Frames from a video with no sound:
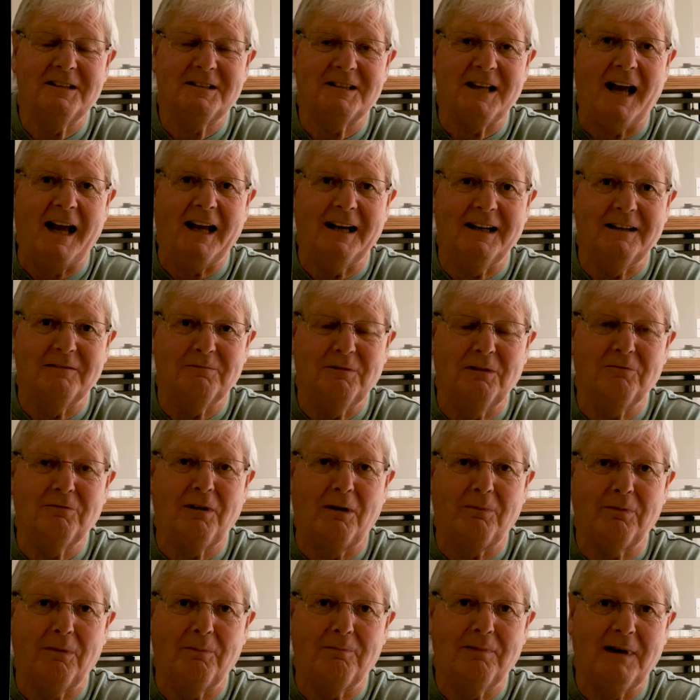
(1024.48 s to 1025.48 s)
Sand with
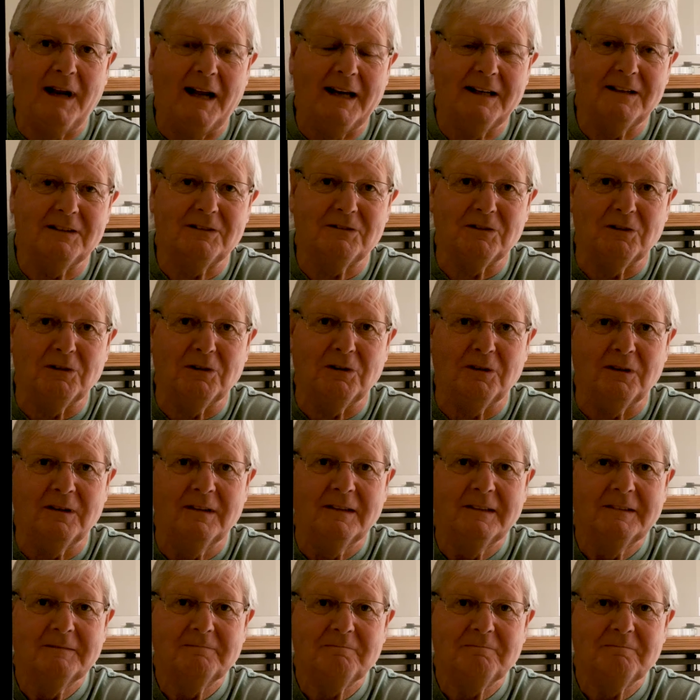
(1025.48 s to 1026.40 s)
Robert Plant or